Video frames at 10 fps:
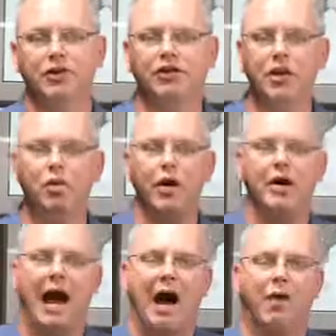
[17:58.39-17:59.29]
You see,
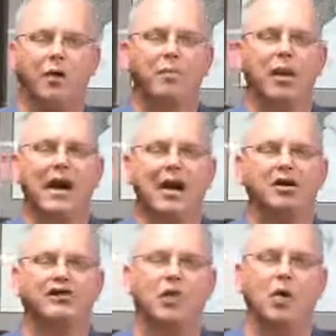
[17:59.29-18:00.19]
when our
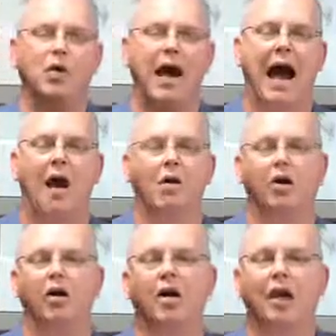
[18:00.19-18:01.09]
plans for
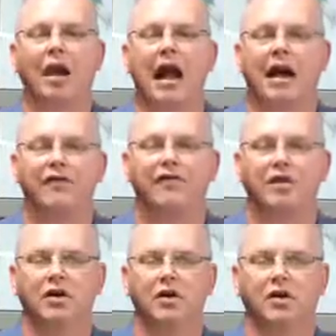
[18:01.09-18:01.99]
our life
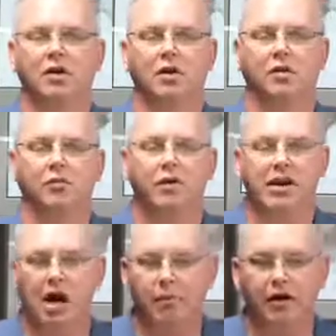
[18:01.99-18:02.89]

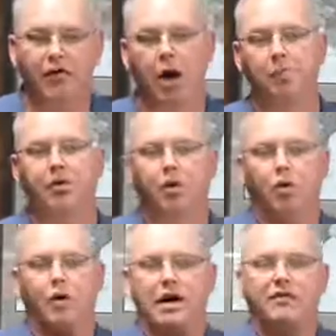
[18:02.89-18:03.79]
become interrupted
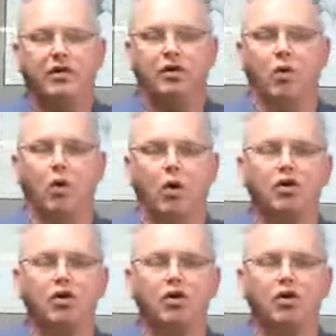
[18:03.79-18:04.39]
or even